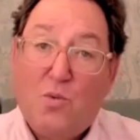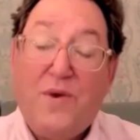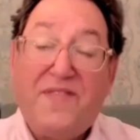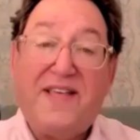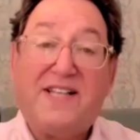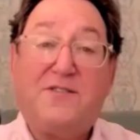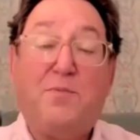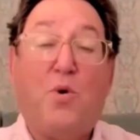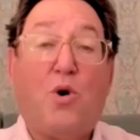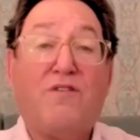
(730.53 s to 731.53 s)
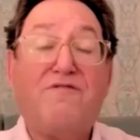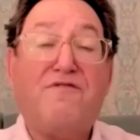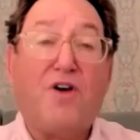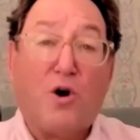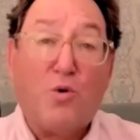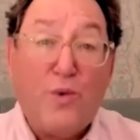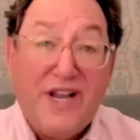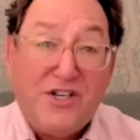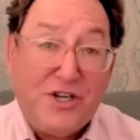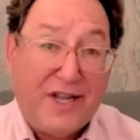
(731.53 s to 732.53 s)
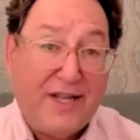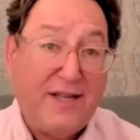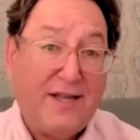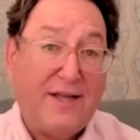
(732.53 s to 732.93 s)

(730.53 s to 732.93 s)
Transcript: with its more far-reaching